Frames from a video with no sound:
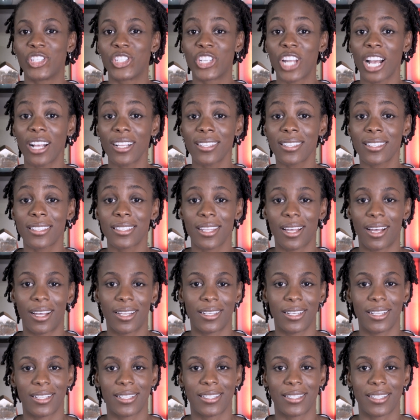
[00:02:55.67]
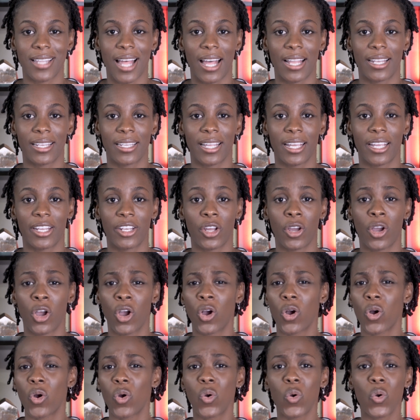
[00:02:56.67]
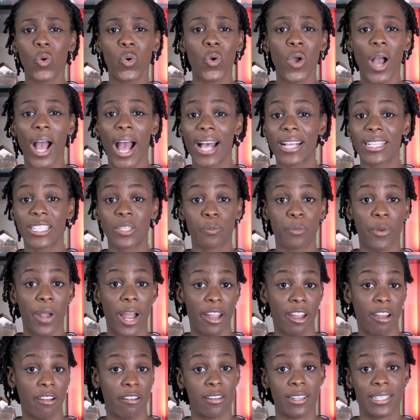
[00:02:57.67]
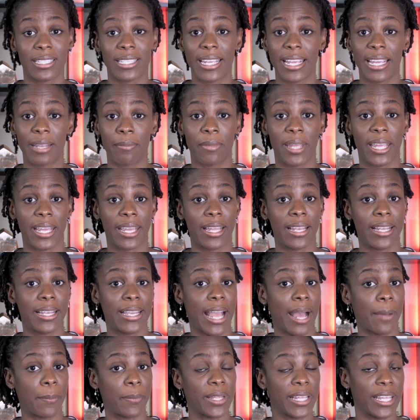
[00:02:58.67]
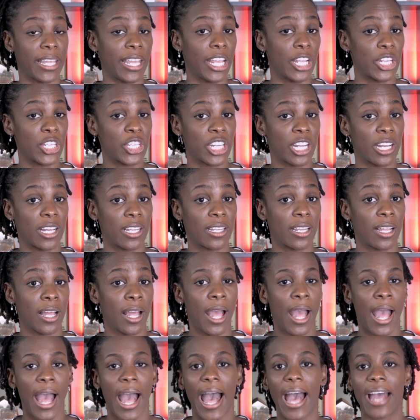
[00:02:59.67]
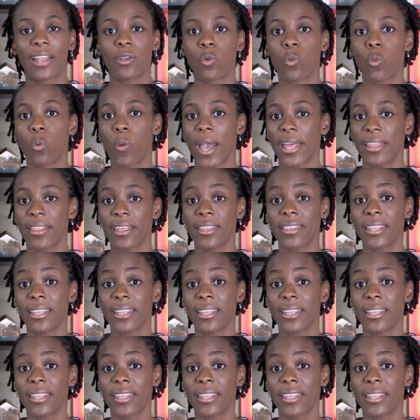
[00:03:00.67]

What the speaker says: Just understanding who has priority in making the application and whether